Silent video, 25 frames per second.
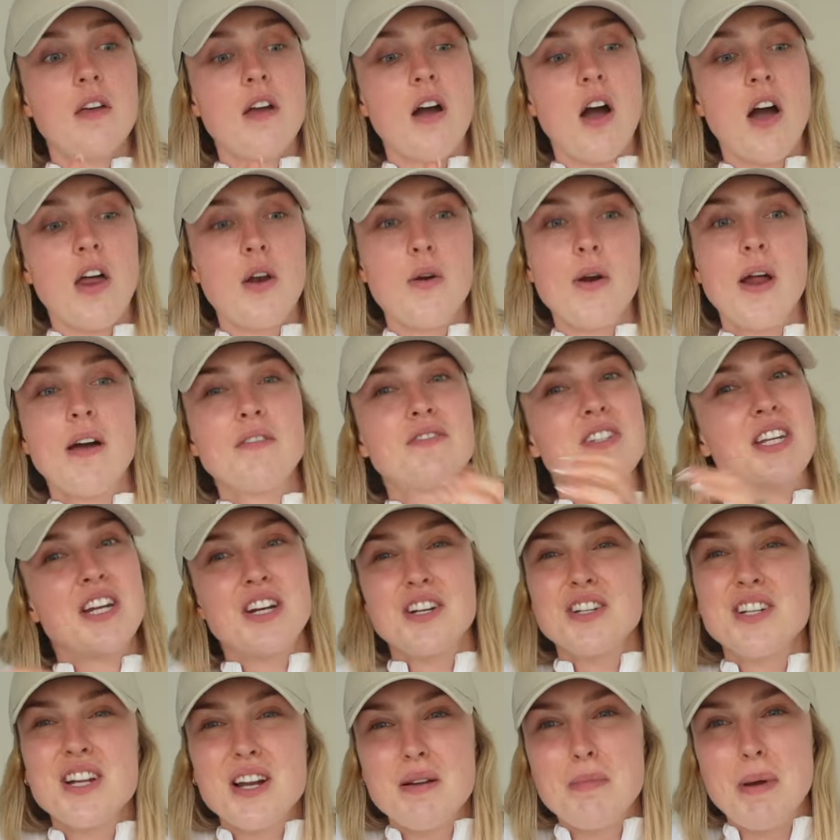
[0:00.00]
I don't have dinner
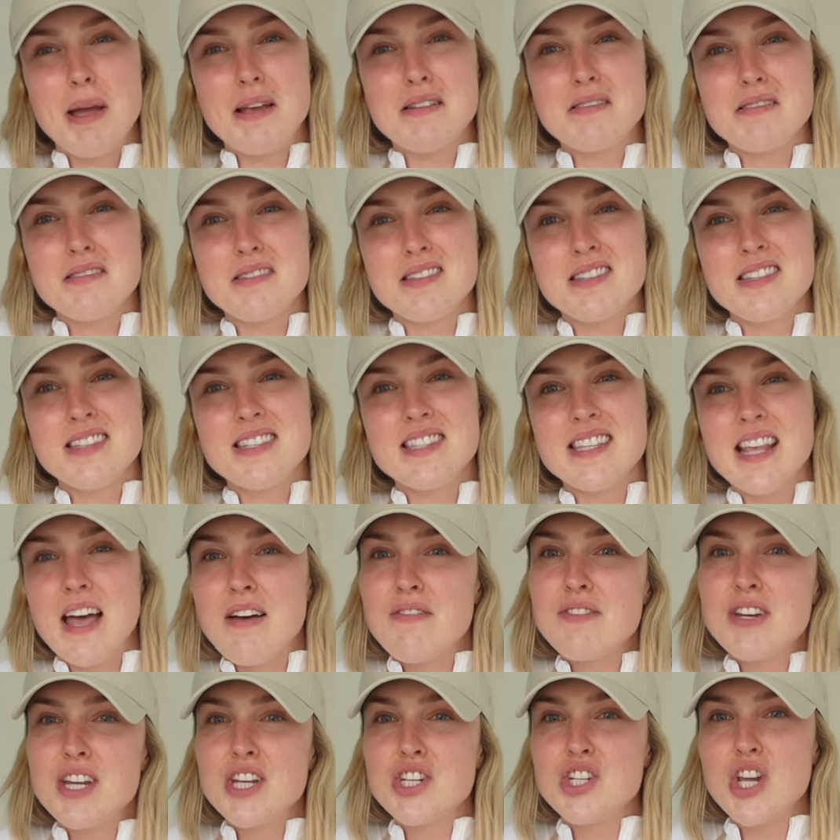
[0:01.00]
till about
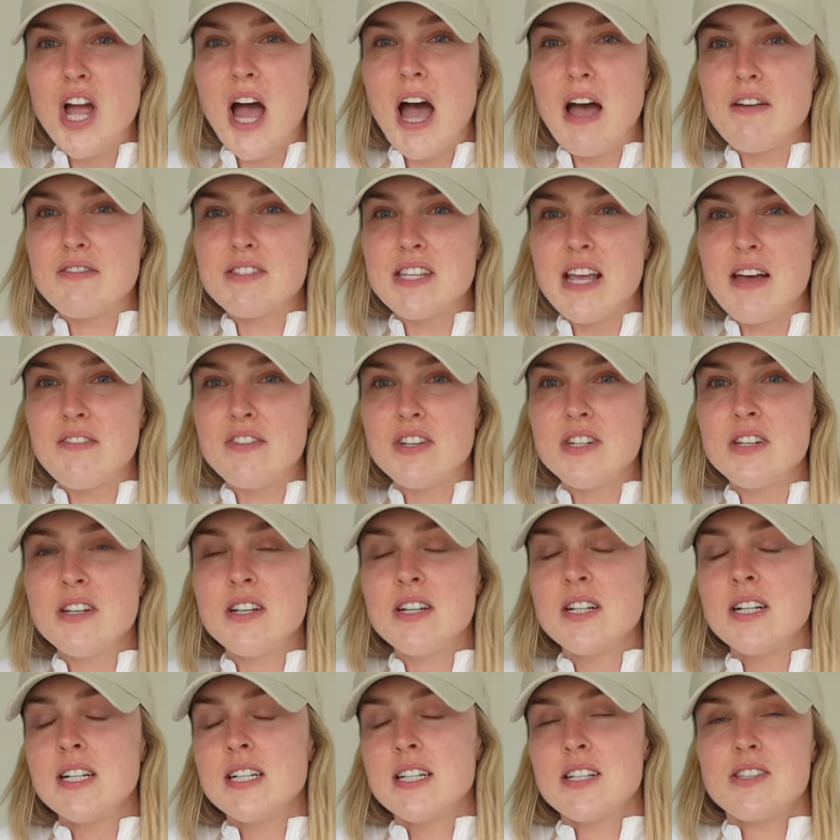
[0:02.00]
7-ish, 7:30.
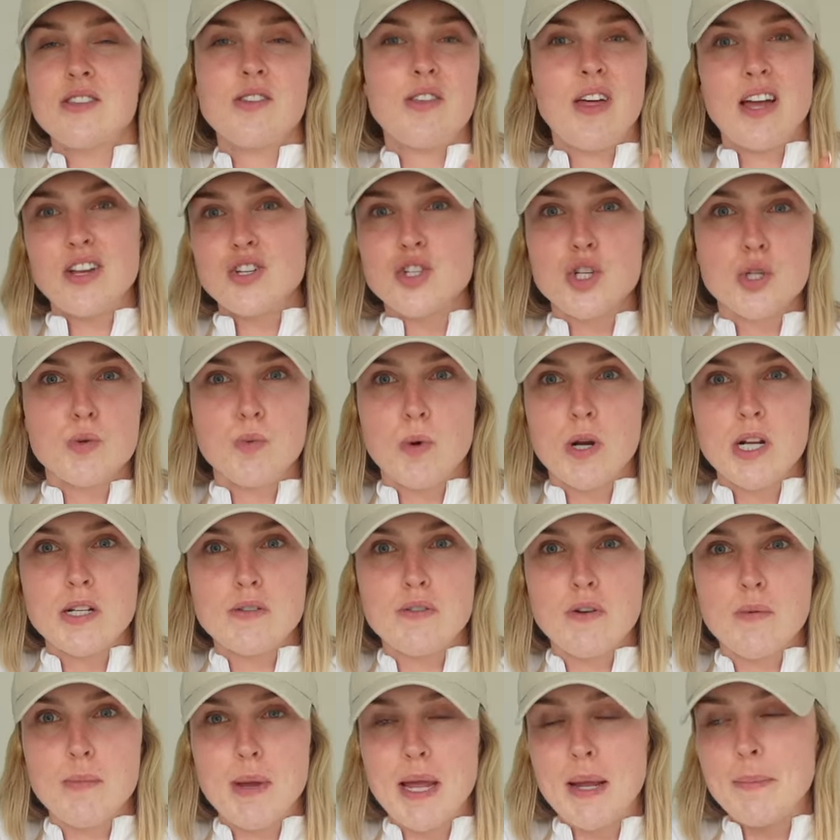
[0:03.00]
So that just works
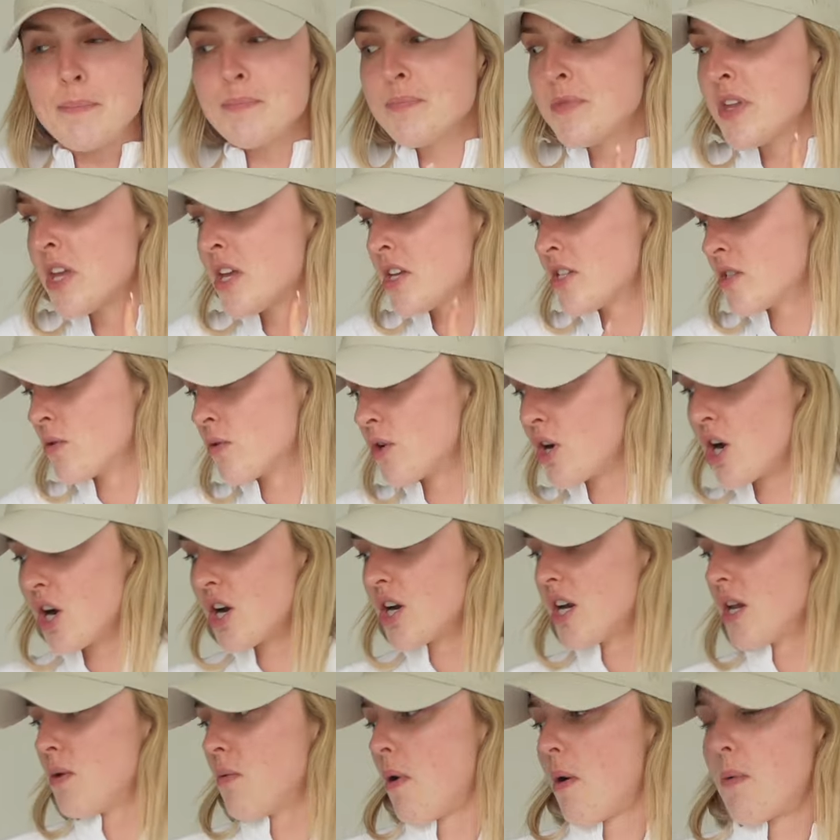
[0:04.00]
for me. So
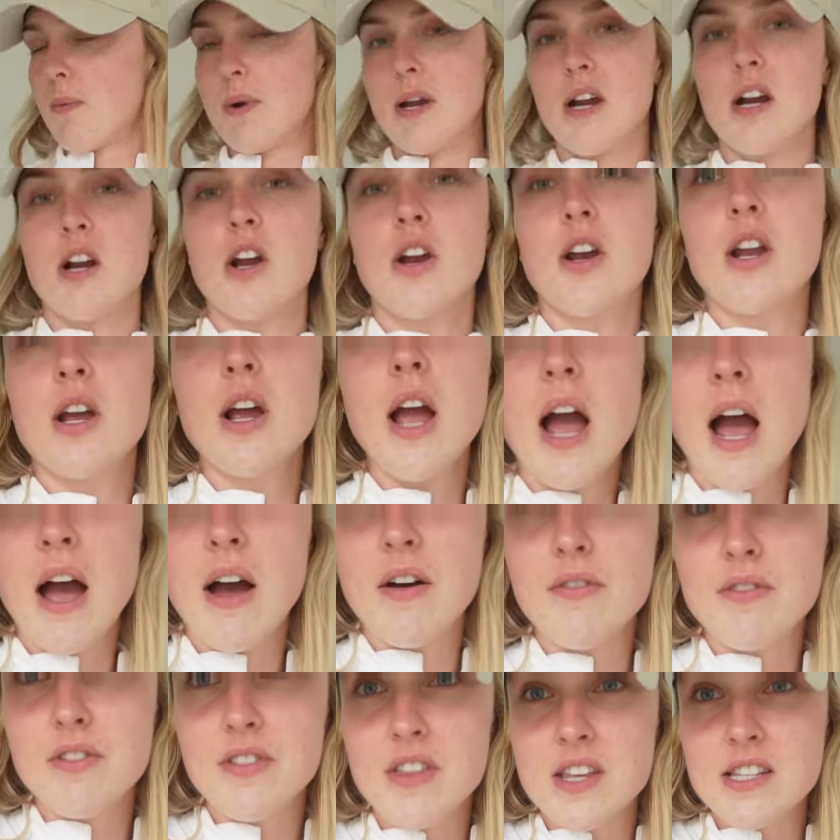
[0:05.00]
currently what we are gonna
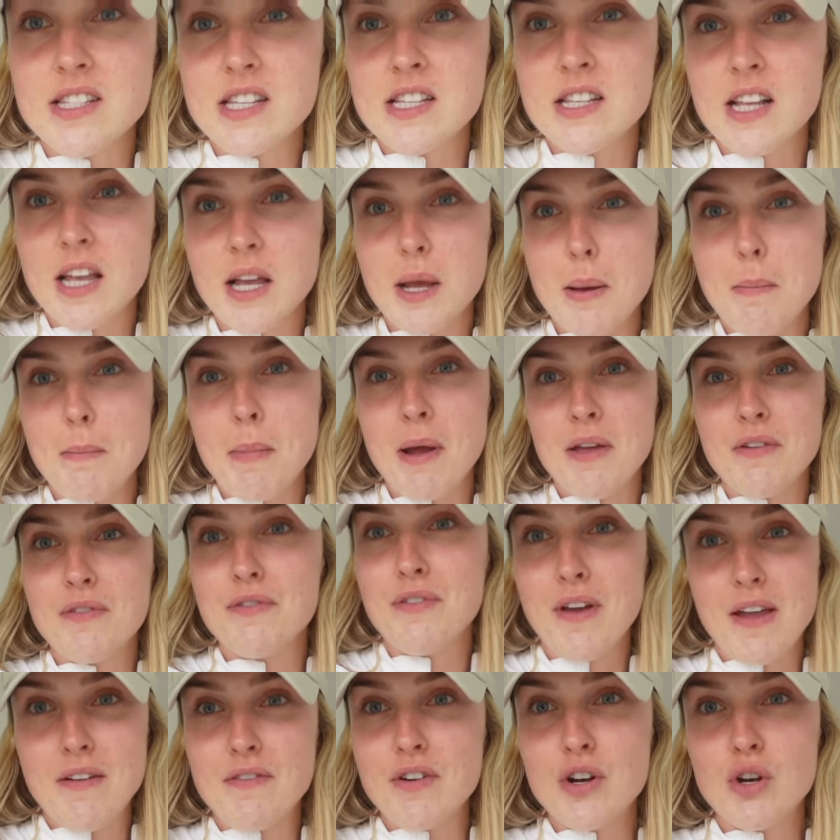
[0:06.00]
have, this is like my
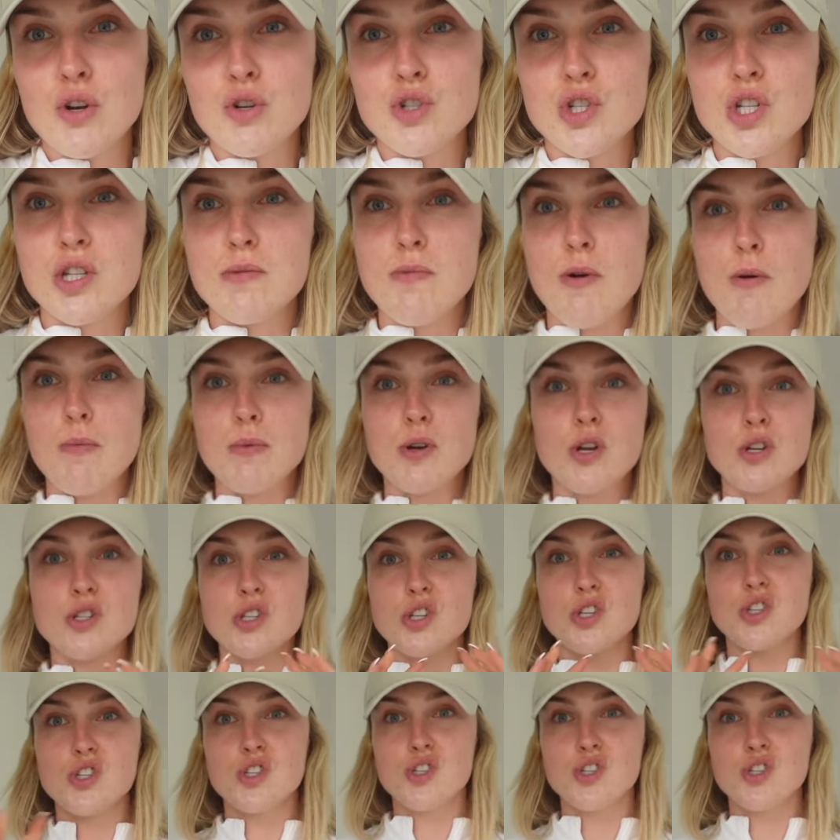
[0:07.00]
favorite lunch at the moment because it's